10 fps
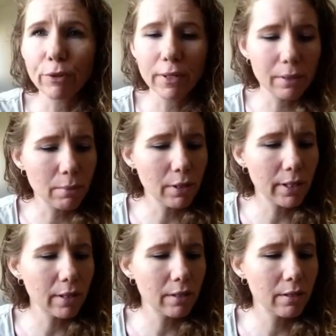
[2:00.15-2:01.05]
you're in the
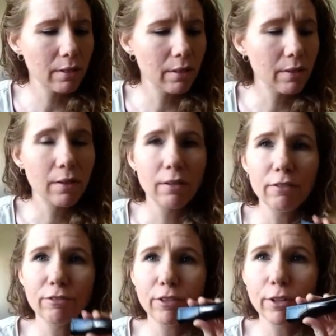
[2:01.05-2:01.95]
market
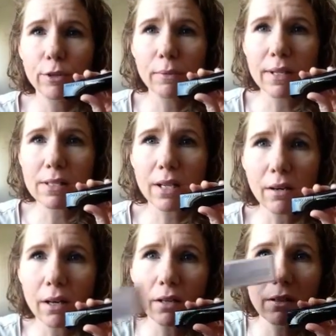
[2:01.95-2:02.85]
for a new
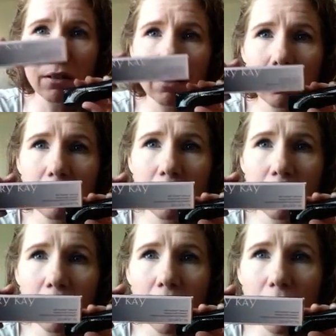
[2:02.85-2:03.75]
mascara,
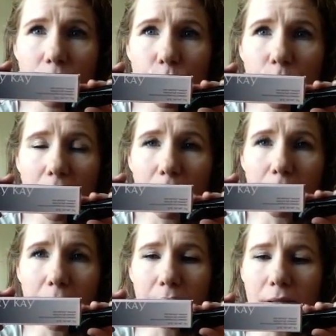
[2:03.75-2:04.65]
I do
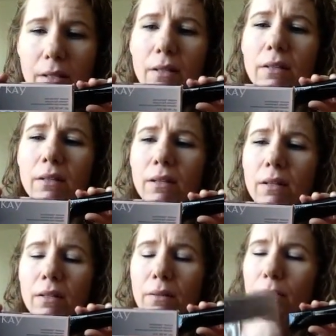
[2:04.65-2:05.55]
recommend
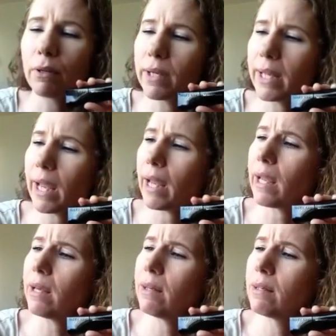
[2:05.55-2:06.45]
the Mary
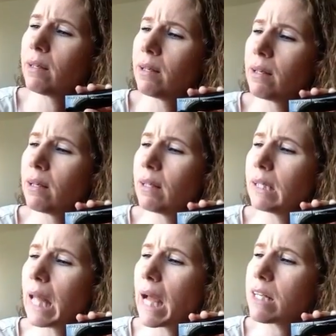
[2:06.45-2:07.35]
Kay
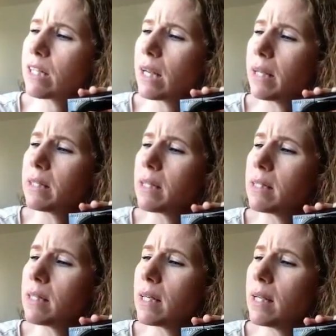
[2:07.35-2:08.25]
Lash
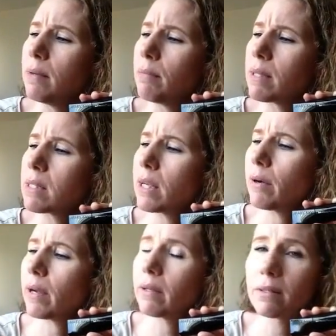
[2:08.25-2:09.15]
Intensity
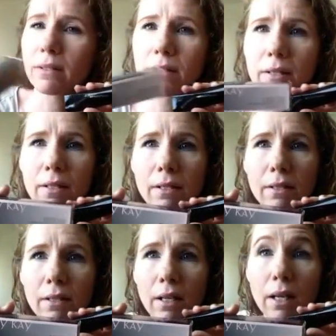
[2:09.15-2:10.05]
Mascara.
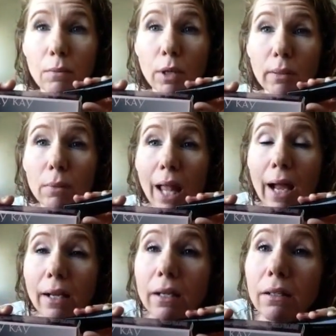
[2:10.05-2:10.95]
And I'm wearing
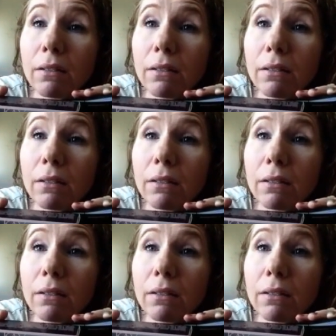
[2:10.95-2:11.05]
black.